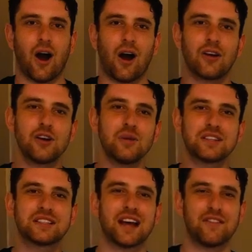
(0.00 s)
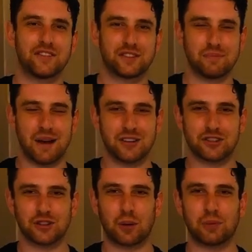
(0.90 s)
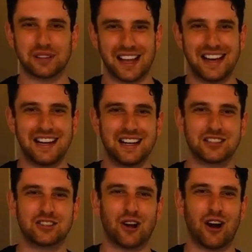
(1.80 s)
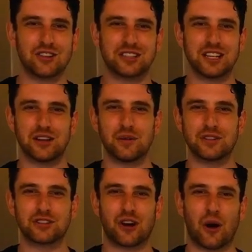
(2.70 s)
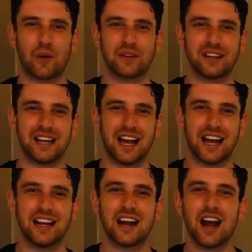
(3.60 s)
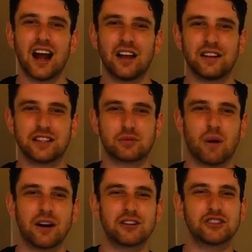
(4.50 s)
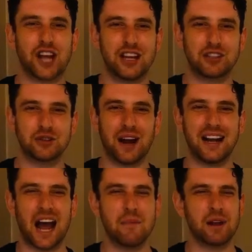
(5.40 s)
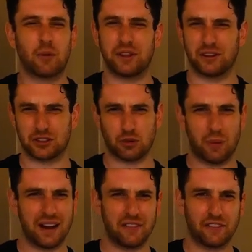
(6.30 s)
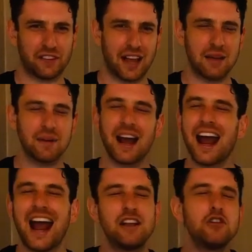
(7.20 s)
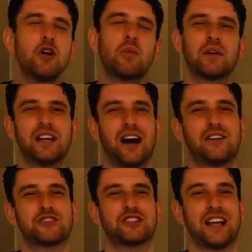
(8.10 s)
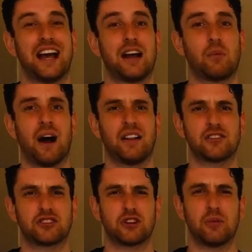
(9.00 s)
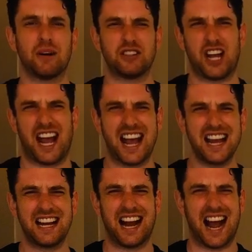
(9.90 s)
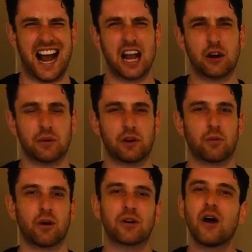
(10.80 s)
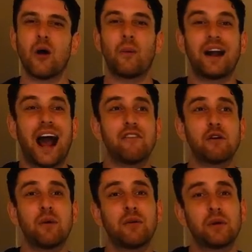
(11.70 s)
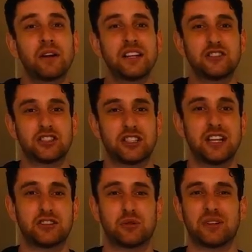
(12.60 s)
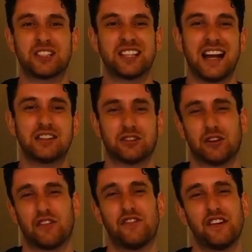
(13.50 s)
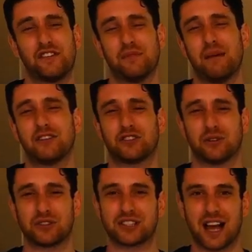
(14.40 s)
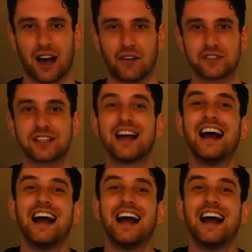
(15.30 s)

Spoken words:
Are you a seventh dimensional Palladian starseed who is currently in this runner-chaser dynamic with your twin flame, and you don't really understand why there's so much hate and anger in the world when everyone really just needs to ascend to their fifth dimensional selves?